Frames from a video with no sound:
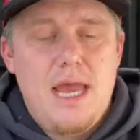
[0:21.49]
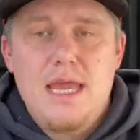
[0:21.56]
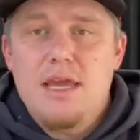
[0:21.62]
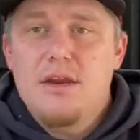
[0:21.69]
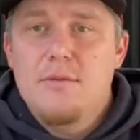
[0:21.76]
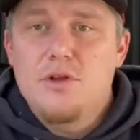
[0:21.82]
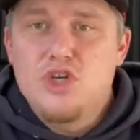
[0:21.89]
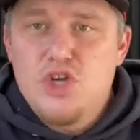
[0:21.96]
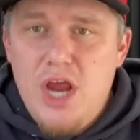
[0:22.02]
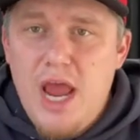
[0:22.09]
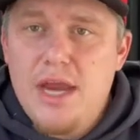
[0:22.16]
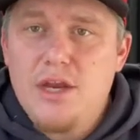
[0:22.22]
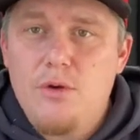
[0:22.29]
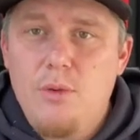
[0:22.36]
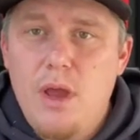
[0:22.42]
In
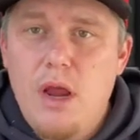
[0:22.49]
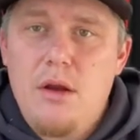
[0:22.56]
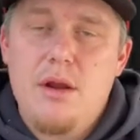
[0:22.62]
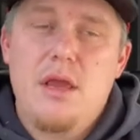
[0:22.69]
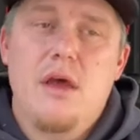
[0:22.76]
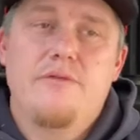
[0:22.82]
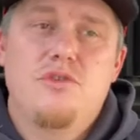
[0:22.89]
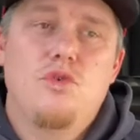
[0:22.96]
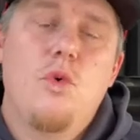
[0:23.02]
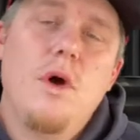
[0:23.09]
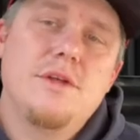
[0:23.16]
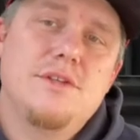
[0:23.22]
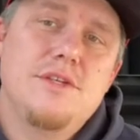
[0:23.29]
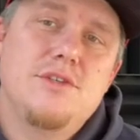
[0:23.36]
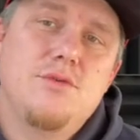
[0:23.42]
January of
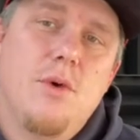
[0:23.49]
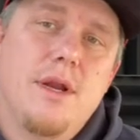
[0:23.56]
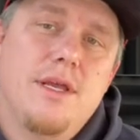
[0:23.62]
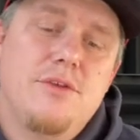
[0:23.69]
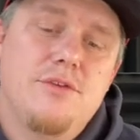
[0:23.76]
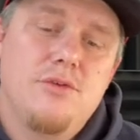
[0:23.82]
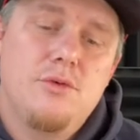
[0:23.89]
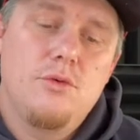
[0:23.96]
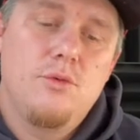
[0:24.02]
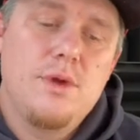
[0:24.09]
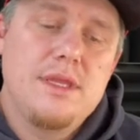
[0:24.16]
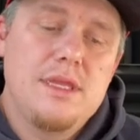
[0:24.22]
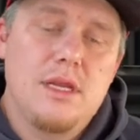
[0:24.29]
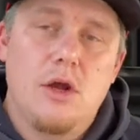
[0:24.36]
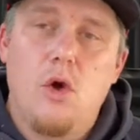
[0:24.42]
2022,
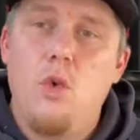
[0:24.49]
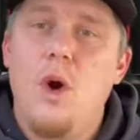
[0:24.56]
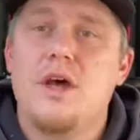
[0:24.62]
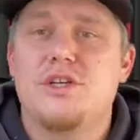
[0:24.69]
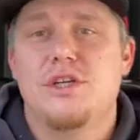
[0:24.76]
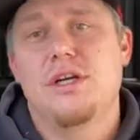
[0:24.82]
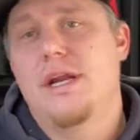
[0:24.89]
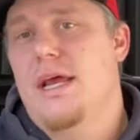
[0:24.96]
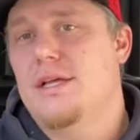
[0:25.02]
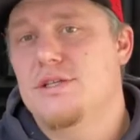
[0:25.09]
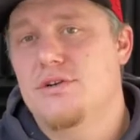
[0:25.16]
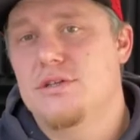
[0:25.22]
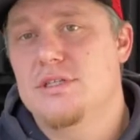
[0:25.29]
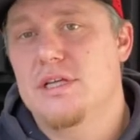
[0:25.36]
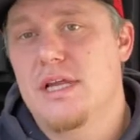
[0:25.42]
we did a question and
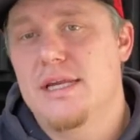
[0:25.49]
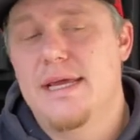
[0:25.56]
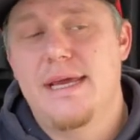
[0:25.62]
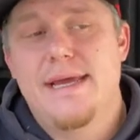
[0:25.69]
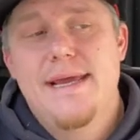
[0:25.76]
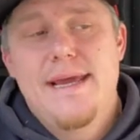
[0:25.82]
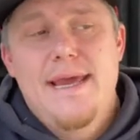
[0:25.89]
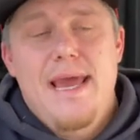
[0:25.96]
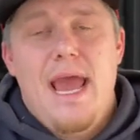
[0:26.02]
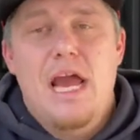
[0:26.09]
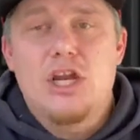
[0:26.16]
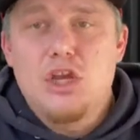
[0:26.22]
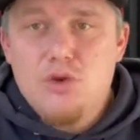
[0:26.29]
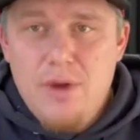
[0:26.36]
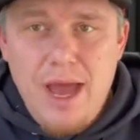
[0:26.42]
answer Sunday,
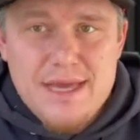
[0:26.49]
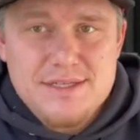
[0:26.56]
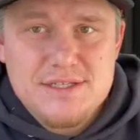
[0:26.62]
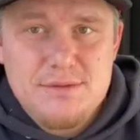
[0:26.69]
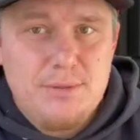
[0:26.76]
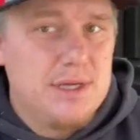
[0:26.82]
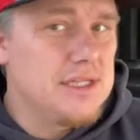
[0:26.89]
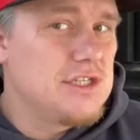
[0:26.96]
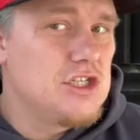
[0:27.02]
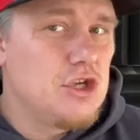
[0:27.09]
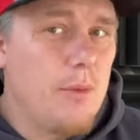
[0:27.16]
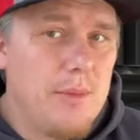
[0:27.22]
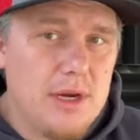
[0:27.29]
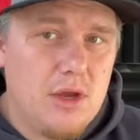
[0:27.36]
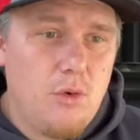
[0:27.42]
and you guys submitted
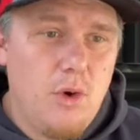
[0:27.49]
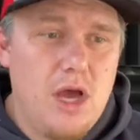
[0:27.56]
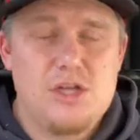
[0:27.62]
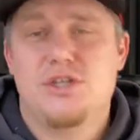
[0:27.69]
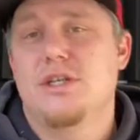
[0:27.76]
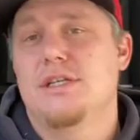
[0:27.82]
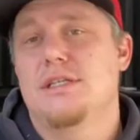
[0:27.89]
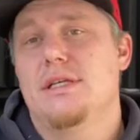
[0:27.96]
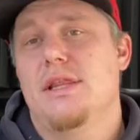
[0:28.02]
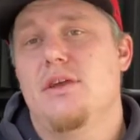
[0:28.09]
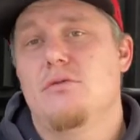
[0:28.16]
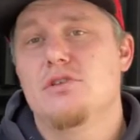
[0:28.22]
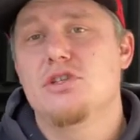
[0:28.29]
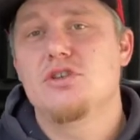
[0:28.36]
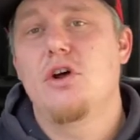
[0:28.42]
so many questions,
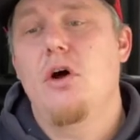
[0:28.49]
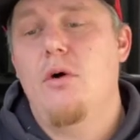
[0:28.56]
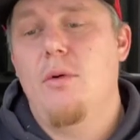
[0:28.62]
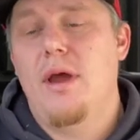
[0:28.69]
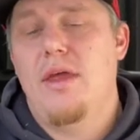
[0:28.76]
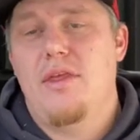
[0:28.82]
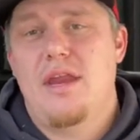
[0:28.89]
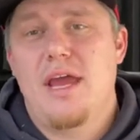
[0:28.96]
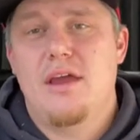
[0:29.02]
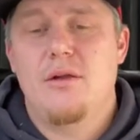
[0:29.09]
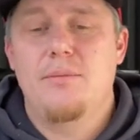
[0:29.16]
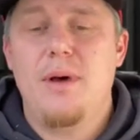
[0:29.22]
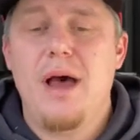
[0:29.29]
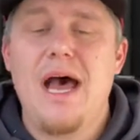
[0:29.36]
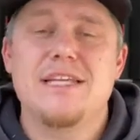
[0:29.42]
there was no way that I
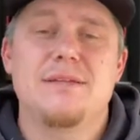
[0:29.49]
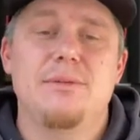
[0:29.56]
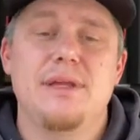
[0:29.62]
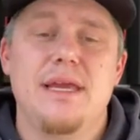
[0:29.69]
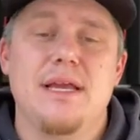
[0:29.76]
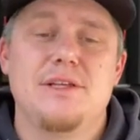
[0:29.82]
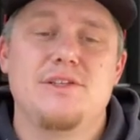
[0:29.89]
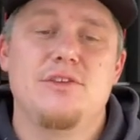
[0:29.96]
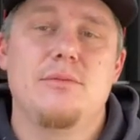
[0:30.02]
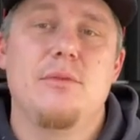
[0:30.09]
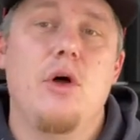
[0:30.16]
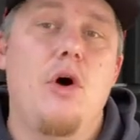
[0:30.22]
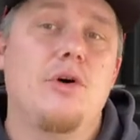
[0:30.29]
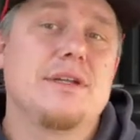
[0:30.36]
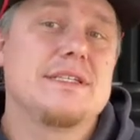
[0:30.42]
could possibly answer them
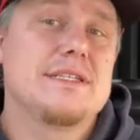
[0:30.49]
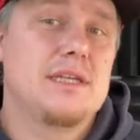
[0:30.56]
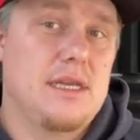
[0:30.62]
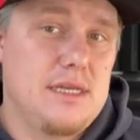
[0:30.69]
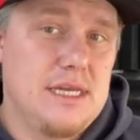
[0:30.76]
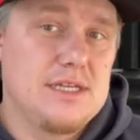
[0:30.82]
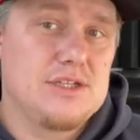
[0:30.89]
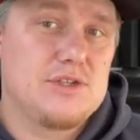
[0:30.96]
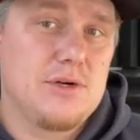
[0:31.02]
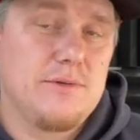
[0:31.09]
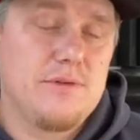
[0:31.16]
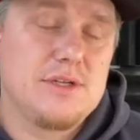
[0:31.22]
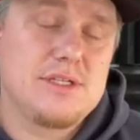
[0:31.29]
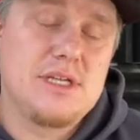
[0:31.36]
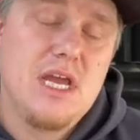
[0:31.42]
all in a Sunday
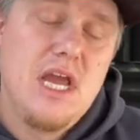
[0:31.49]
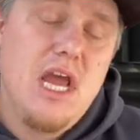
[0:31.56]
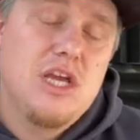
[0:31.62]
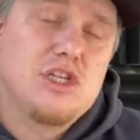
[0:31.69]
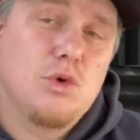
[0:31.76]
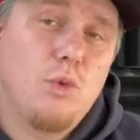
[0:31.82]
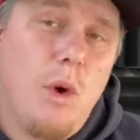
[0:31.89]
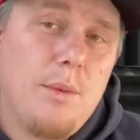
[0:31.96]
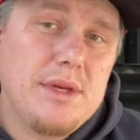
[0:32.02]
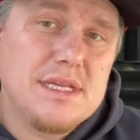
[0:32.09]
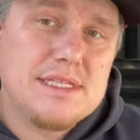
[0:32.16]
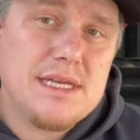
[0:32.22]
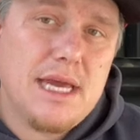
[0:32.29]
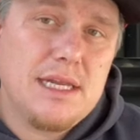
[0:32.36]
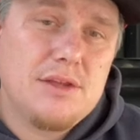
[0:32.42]
service. So what we
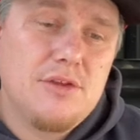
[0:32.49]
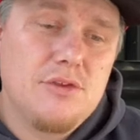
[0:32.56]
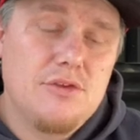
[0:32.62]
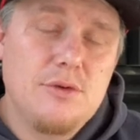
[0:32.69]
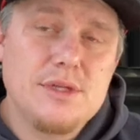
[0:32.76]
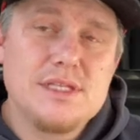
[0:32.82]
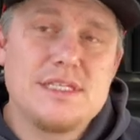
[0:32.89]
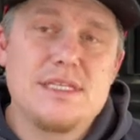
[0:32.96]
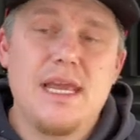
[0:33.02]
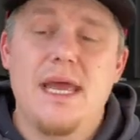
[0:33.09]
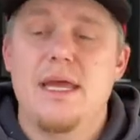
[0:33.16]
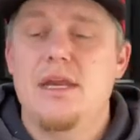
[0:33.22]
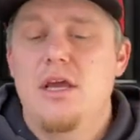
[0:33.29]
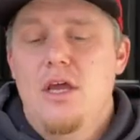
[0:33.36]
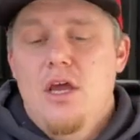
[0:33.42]
decided to do
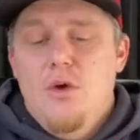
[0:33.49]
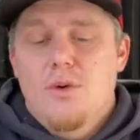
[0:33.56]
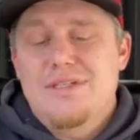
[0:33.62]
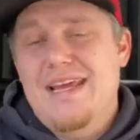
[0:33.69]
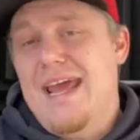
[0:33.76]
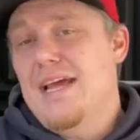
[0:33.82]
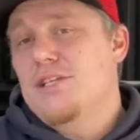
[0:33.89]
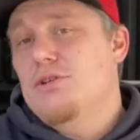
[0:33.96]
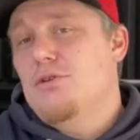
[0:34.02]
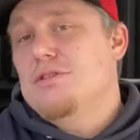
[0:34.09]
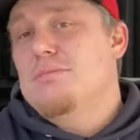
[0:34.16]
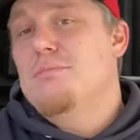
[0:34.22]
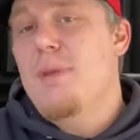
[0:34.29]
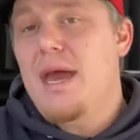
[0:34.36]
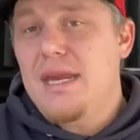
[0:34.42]
instead was answer as
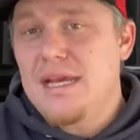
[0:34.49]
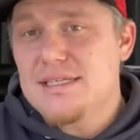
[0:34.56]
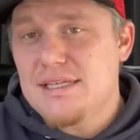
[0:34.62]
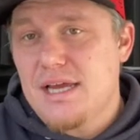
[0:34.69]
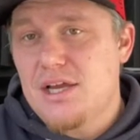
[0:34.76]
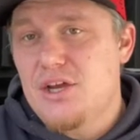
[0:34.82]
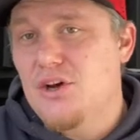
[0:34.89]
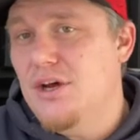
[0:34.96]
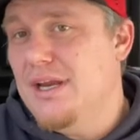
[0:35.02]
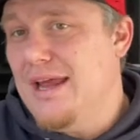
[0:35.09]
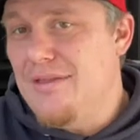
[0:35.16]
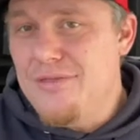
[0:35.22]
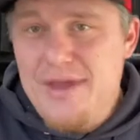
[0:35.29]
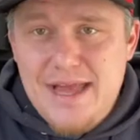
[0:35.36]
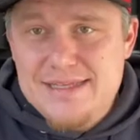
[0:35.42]
many as I could
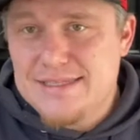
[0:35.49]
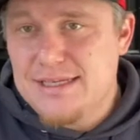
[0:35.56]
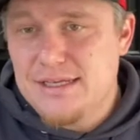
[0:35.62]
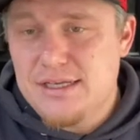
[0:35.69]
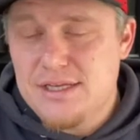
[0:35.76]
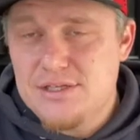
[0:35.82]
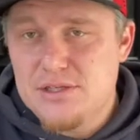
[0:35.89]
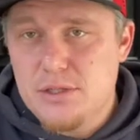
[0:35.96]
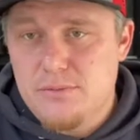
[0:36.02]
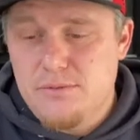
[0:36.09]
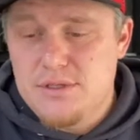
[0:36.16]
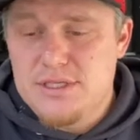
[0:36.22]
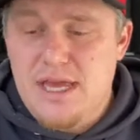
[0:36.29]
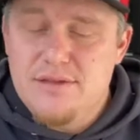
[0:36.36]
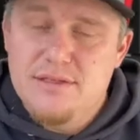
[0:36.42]
in that Sunday
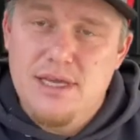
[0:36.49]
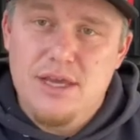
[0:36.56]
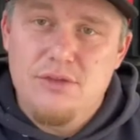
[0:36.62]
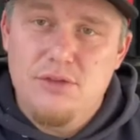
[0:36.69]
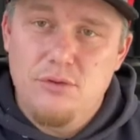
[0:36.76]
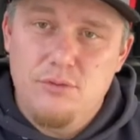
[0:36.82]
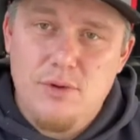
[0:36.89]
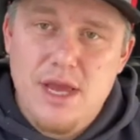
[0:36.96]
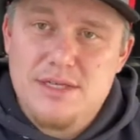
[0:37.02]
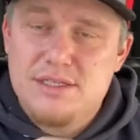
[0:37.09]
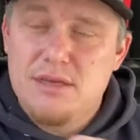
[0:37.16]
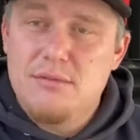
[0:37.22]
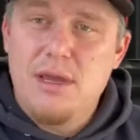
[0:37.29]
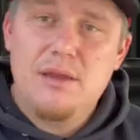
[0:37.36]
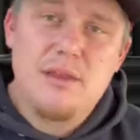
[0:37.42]
service and take the rest
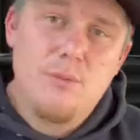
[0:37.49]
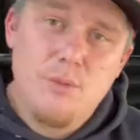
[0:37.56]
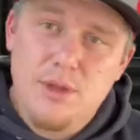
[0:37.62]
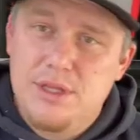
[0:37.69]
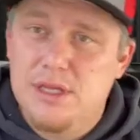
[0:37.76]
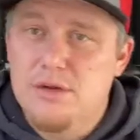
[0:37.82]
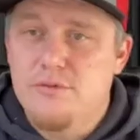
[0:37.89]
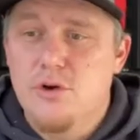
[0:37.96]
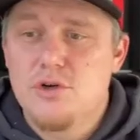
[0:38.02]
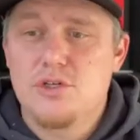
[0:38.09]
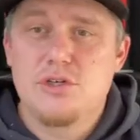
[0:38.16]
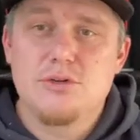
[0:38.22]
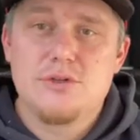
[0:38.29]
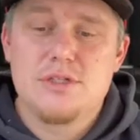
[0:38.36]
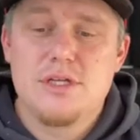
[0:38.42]
and make them weekly
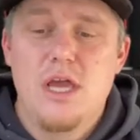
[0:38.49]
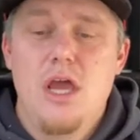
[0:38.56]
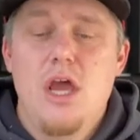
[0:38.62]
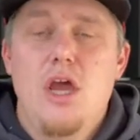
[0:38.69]
devotionals.